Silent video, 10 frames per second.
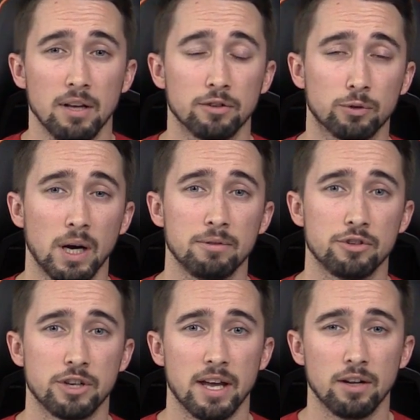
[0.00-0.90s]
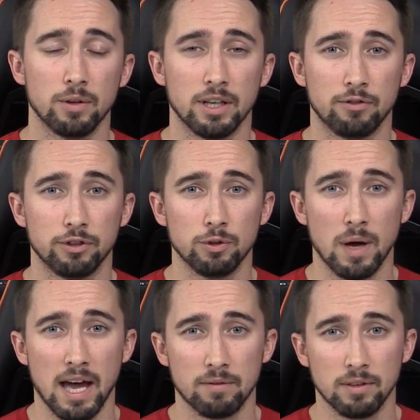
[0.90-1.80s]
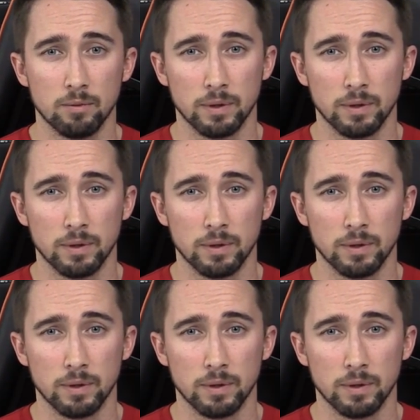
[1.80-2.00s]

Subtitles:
Subscribe to the channel if you haven't.